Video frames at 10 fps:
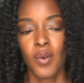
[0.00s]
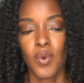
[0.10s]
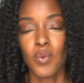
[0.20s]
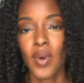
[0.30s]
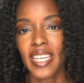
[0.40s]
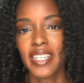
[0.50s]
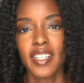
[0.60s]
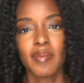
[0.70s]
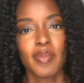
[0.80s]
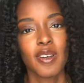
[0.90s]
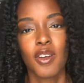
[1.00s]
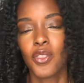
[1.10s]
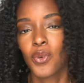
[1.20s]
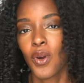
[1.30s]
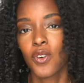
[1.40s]
would wake up,
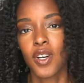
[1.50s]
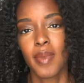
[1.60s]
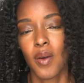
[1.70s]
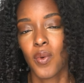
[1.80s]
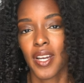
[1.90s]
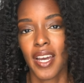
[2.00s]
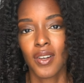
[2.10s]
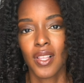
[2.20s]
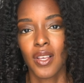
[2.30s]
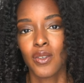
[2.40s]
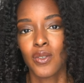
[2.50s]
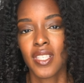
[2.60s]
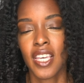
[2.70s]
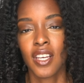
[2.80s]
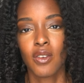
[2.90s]
throw on my workout clothes
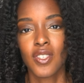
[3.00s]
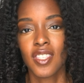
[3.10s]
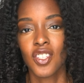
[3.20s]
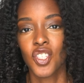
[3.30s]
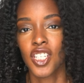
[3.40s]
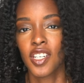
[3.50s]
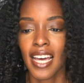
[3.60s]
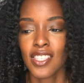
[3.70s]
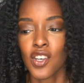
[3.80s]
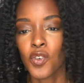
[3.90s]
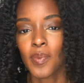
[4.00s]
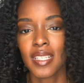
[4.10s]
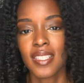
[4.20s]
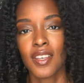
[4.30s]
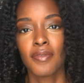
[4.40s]
and go to the gym. I told
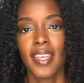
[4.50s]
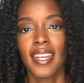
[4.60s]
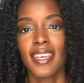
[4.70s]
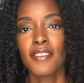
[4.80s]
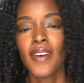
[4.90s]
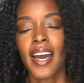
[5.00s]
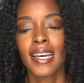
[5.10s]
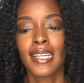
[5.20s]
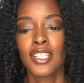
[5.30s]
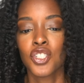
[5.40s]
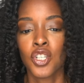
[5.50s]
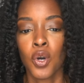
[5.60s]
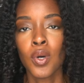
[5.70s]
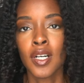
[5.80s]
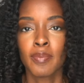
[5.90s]
myself that if I
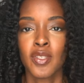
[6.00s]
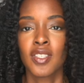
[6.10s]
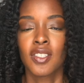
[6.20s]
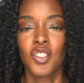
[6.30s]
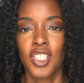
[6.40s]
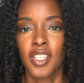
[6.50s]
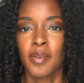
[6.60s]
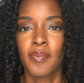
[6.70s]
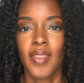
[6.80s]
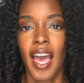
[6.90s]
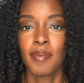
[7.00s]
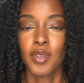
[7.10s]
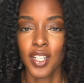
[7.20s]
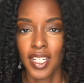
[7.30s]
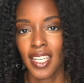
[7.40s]
show up to the gym, I'm
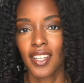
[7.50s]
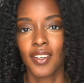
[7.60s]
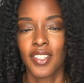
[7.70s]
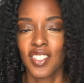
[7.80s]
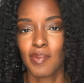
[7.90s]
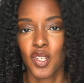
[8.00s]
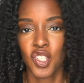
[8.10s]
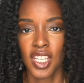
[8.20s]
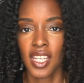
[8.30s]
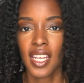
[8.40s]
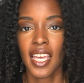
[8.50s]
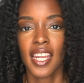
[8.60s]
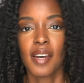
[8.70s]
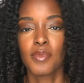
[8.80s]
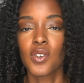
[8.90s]
gonna get on this machine
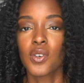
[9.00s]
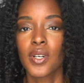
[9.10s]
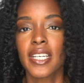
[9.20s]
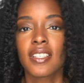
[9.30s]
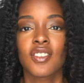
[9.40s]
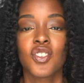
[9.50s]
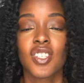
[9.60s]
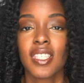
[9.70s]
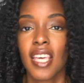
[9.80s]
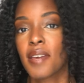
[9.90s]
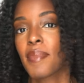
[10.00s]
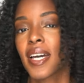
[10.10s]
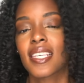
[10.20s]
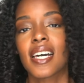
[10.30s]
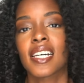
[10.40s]
and I'm going to just take my
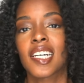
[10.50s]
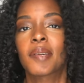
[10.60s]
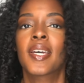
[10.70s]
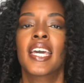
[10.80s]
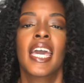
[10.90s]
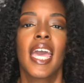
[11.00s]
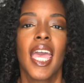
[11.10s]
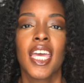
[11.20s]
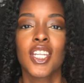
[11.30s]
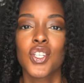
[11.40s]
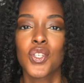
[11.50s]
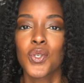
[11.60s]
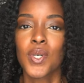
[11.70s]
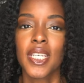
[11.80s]
time and do